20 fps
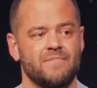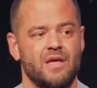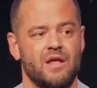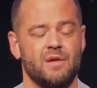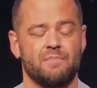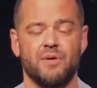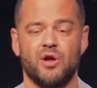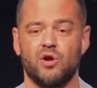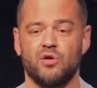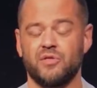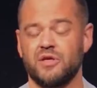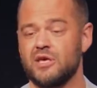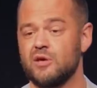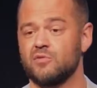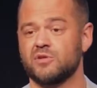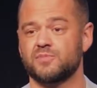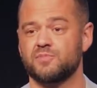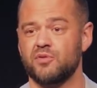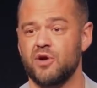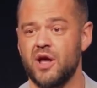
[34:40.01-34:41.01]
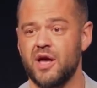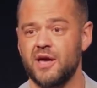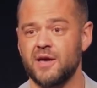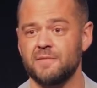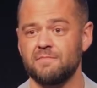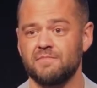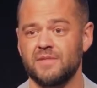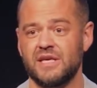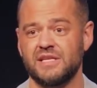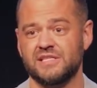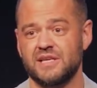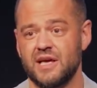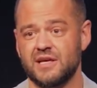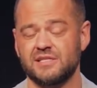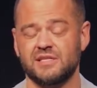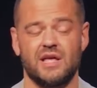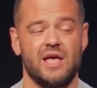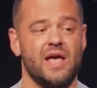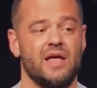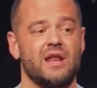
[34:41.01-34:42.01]
and apparently he was praying, he
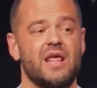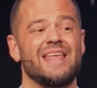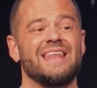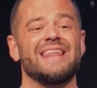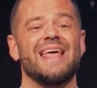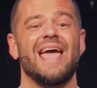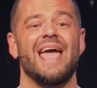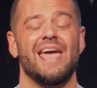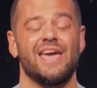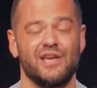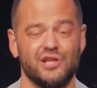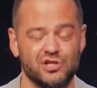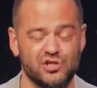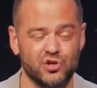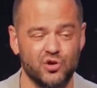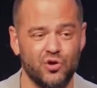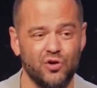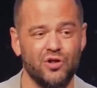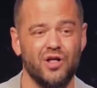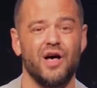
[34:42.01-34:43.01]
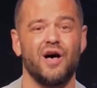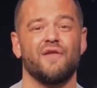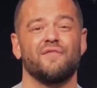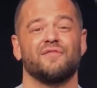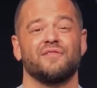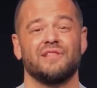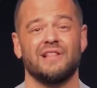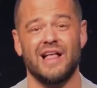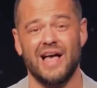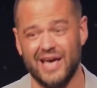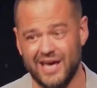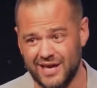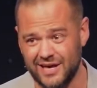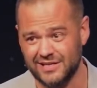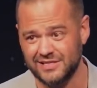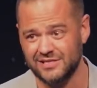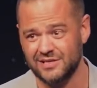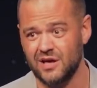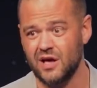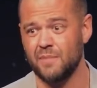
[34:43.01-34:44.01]
says, and an angel of
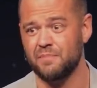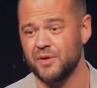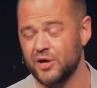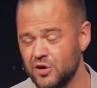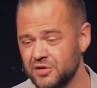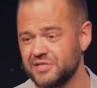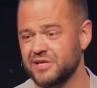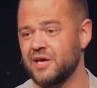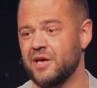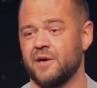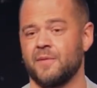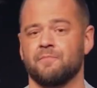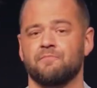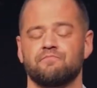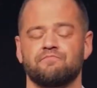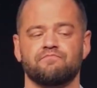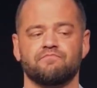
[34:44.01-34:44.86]
light appeared to him.